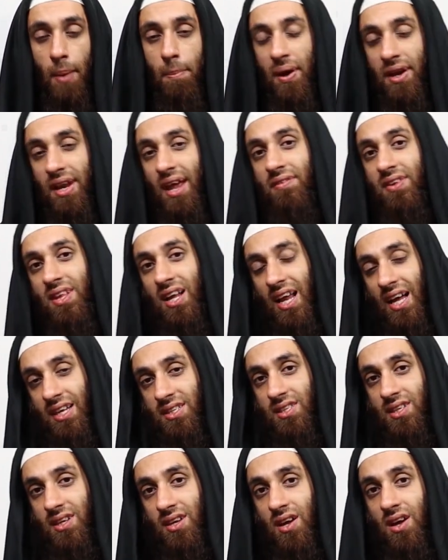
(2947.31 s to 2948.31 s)
But
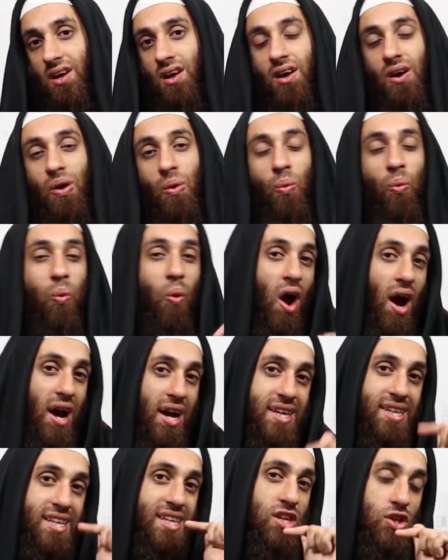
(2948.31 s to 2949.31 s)
nevertheless,
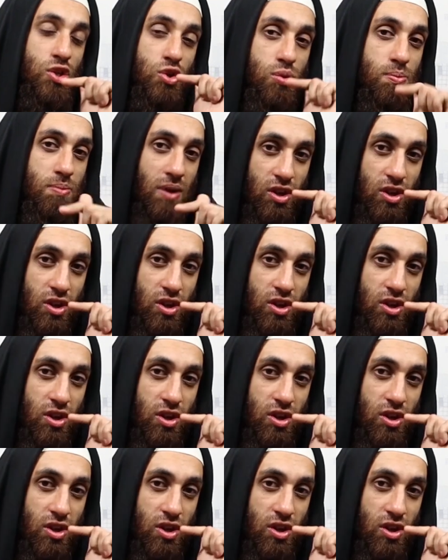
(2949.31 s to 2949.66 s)
why didn't you,